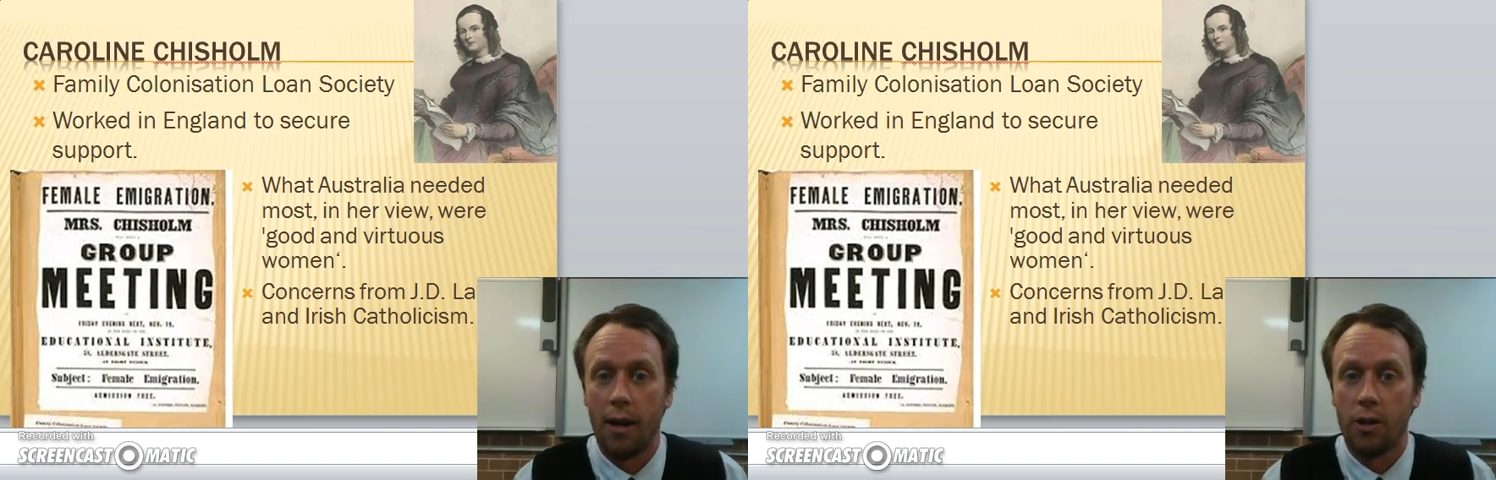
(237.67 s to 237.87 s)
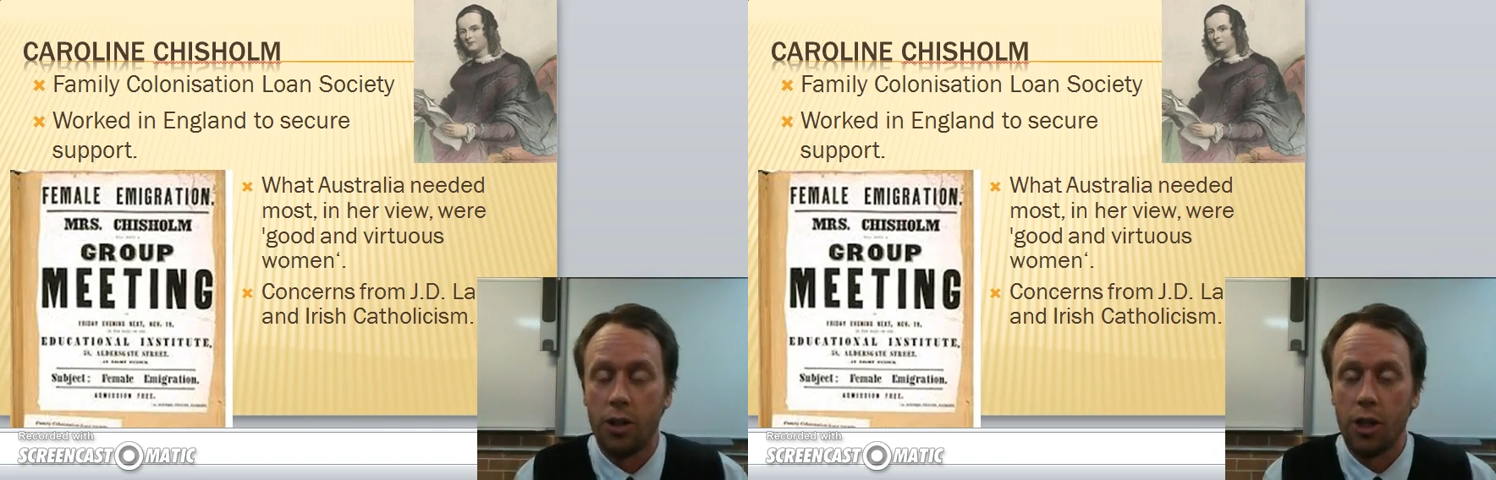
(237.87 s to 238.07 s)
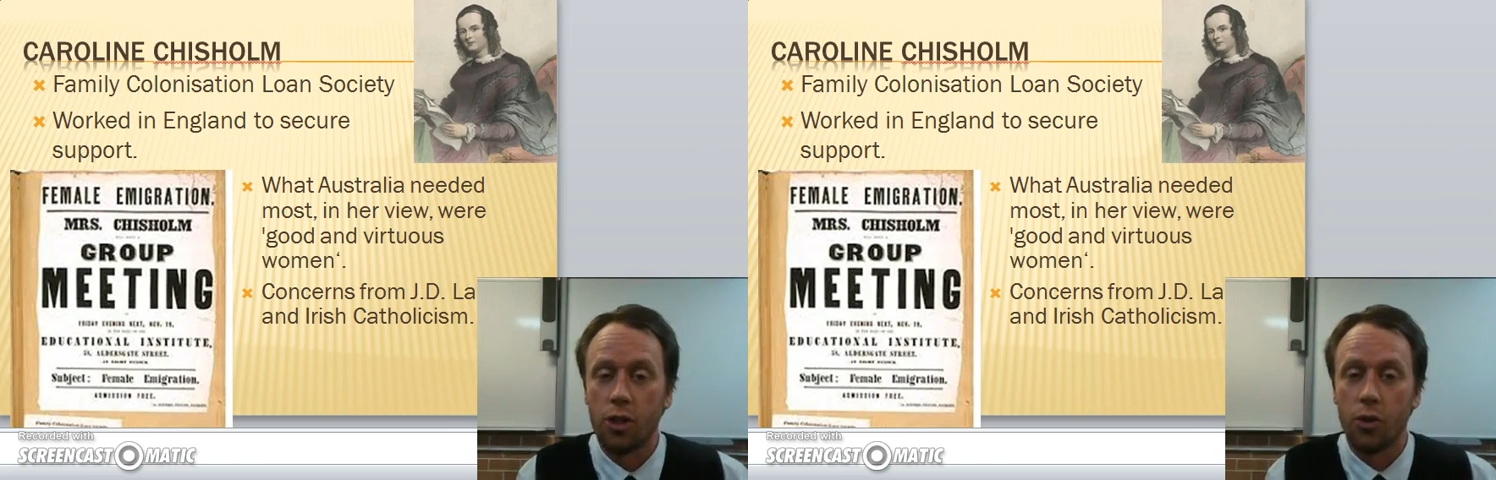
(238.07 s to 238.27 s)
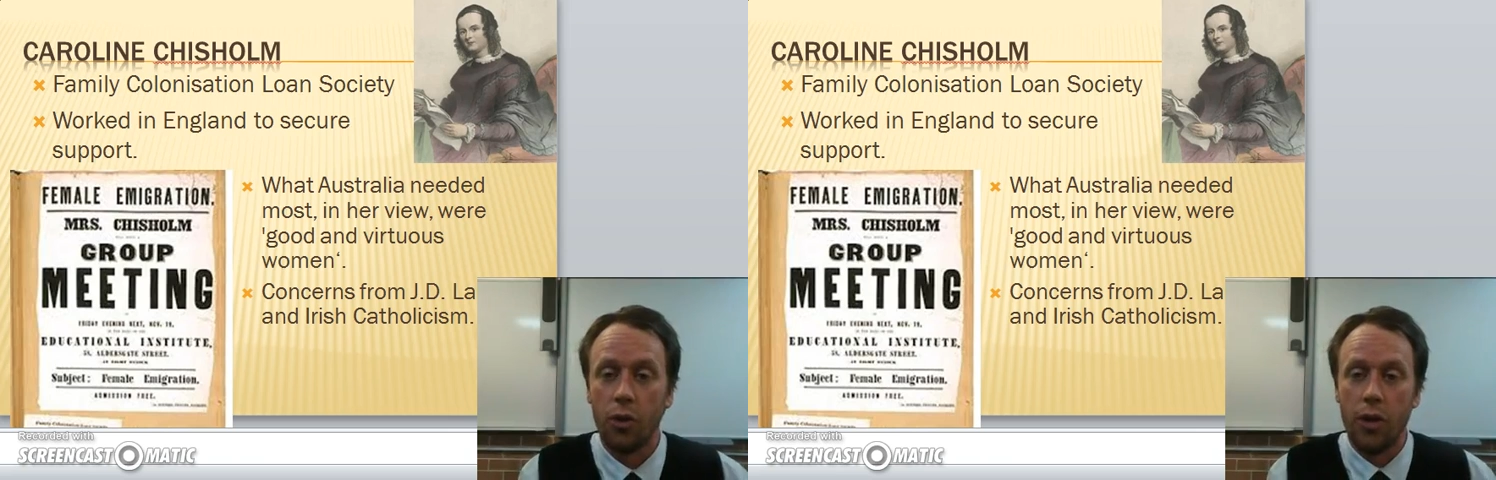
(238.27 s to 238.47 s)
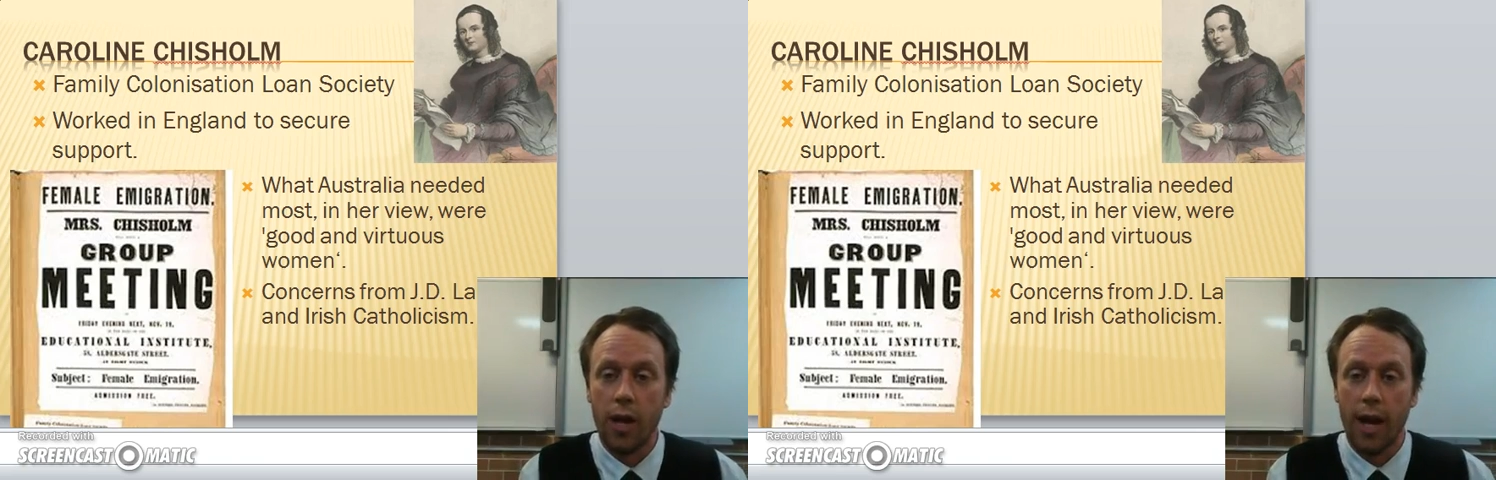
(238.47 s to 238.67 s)
because he saw
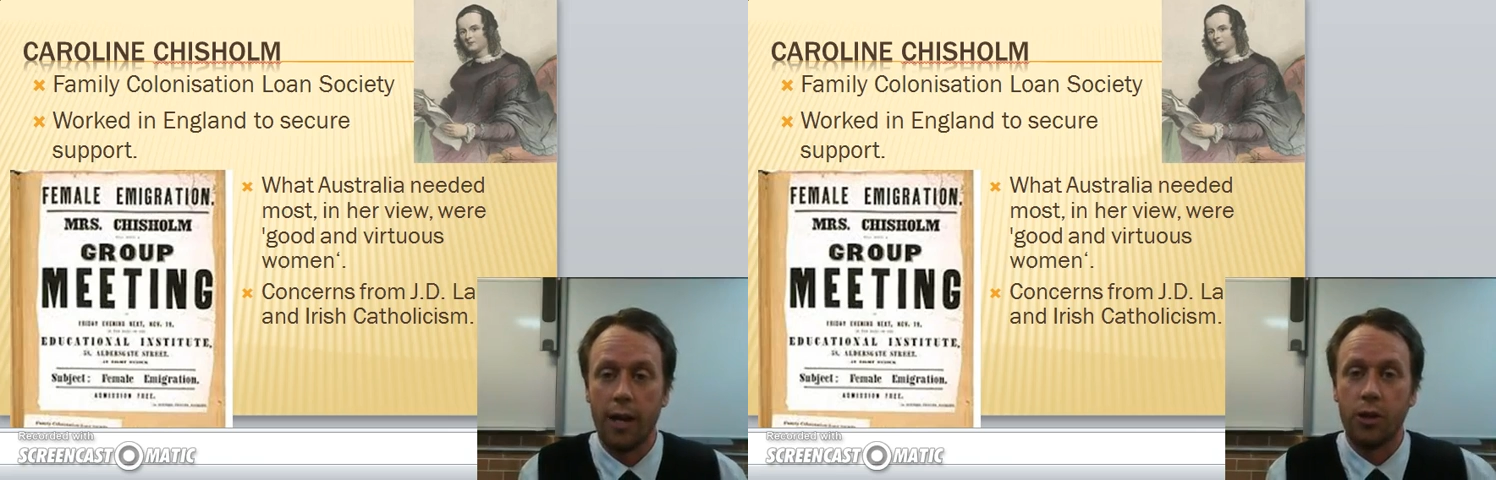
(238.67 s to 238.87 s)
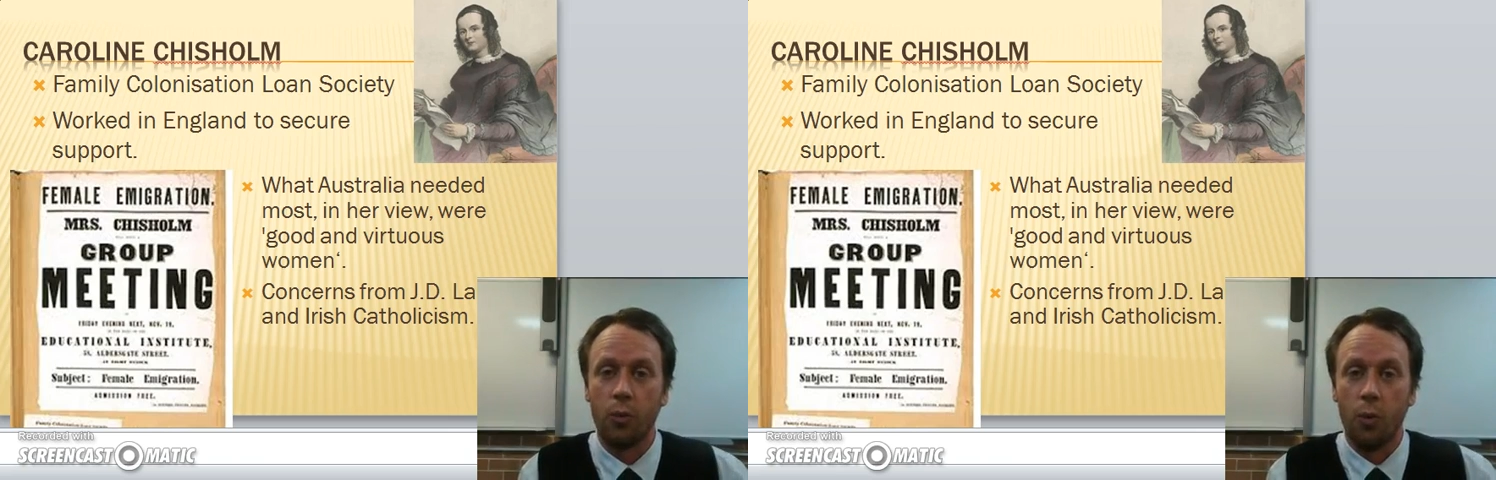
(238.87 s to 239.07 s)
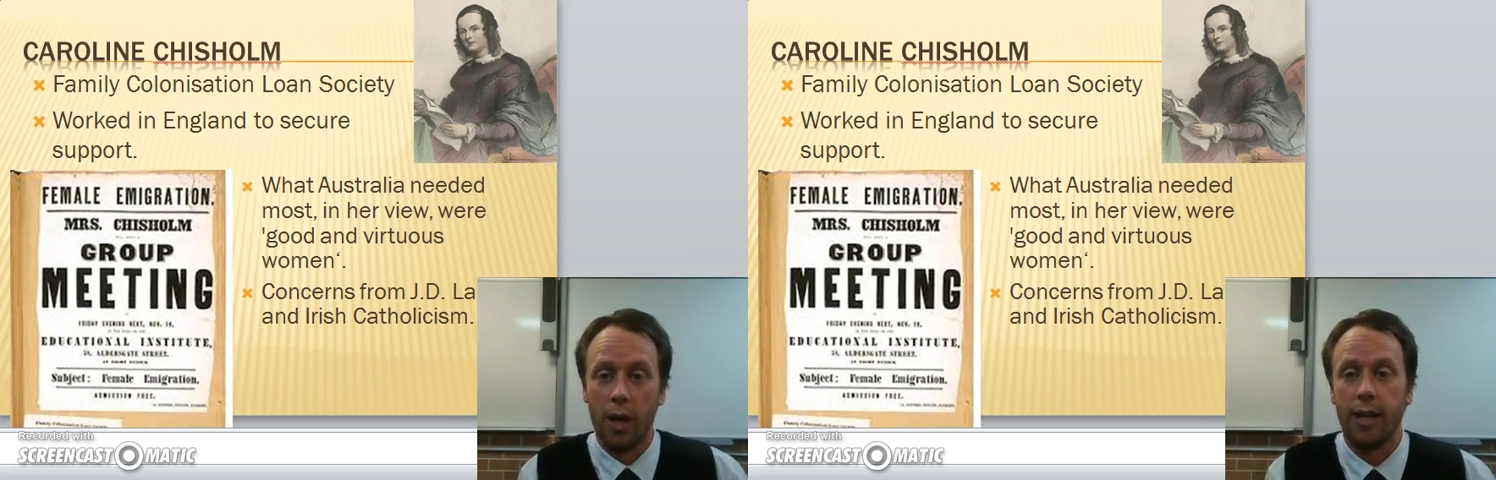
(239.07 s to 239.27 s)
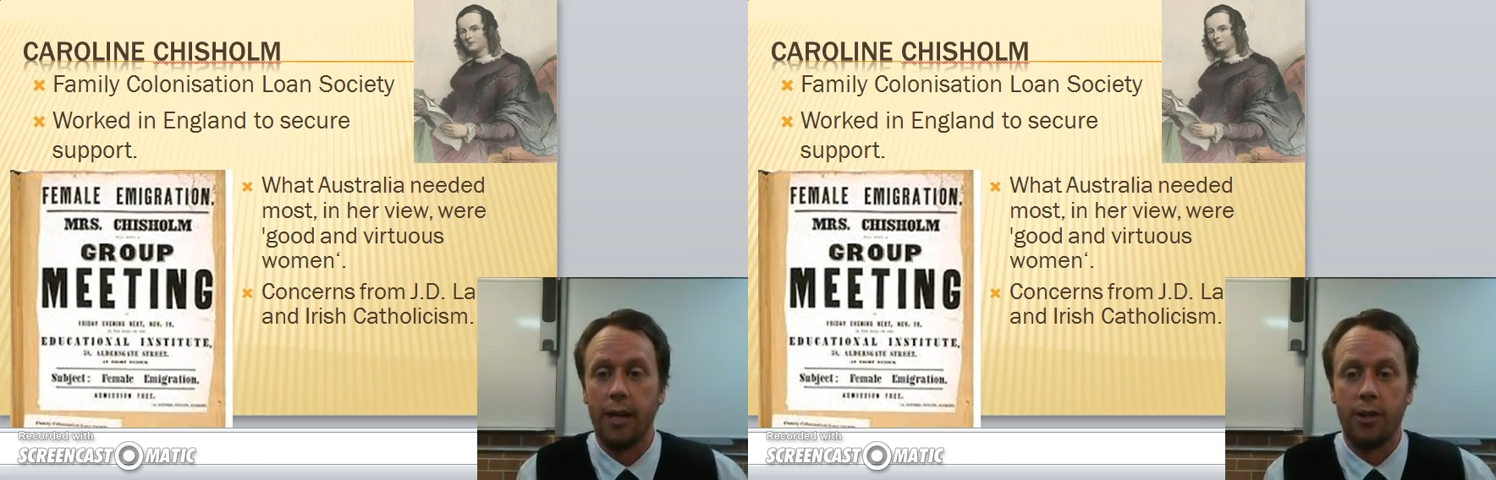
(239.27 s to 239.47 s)
that as the way